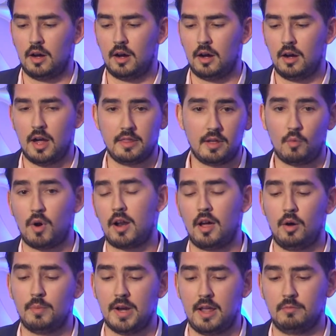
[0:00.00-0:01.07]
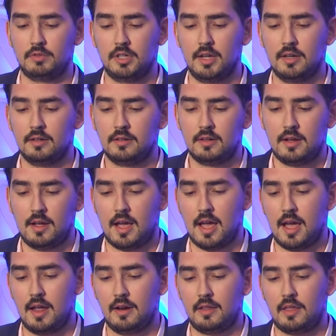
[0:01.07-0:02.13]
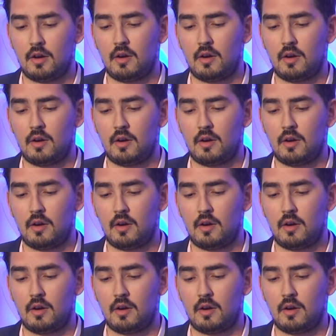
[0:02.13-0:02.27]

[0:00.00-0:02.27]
and they want to help enable it. And